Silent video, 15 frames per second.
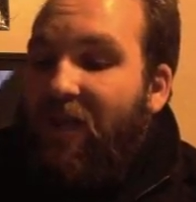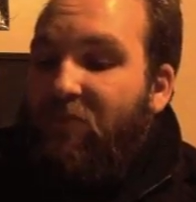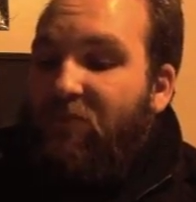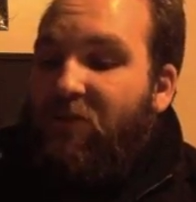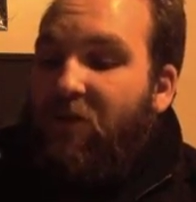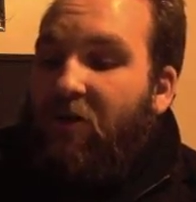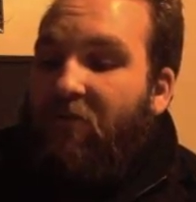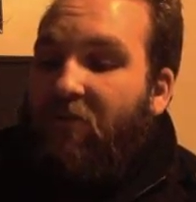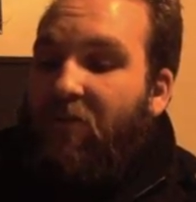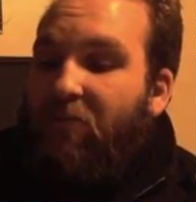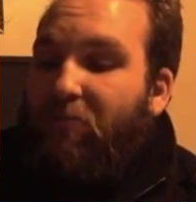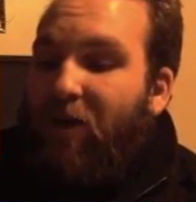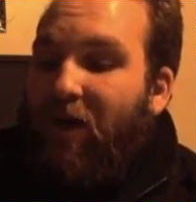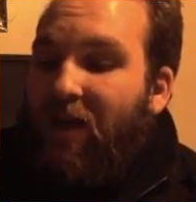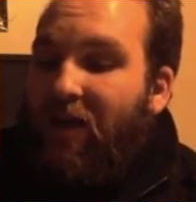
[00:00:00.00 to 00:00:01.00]
himself in
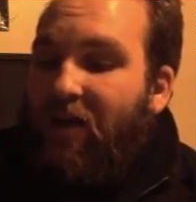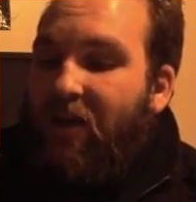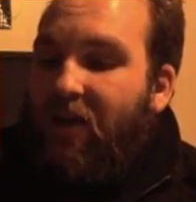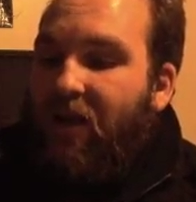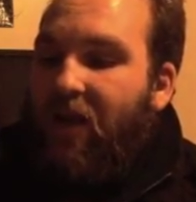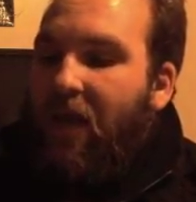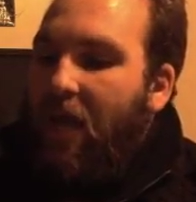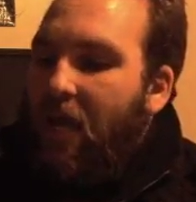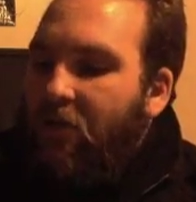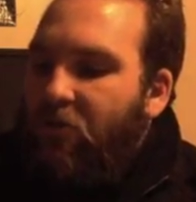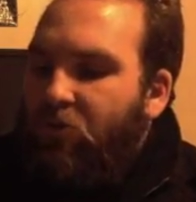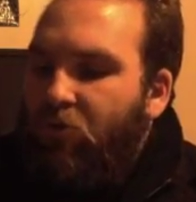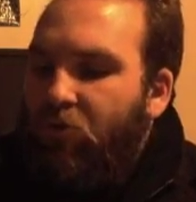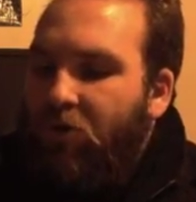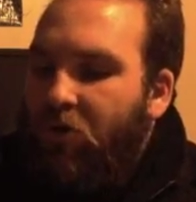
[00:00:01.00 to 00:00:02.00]
bed, and
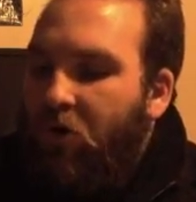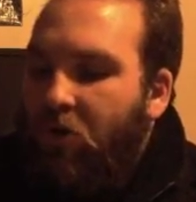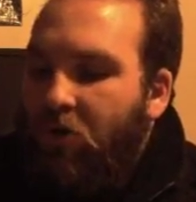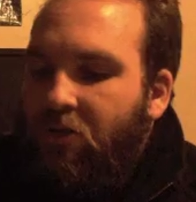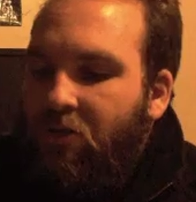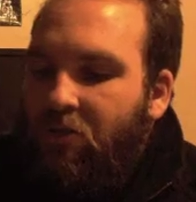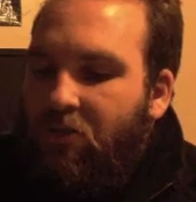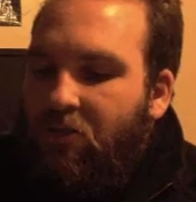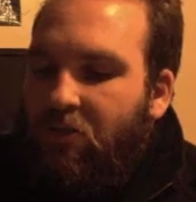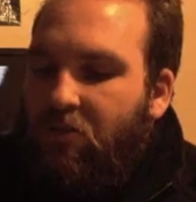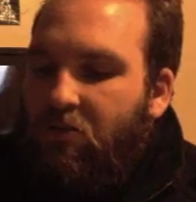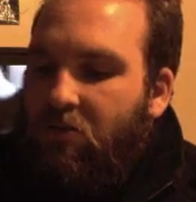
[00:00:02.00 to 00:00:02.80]
drew the curtains.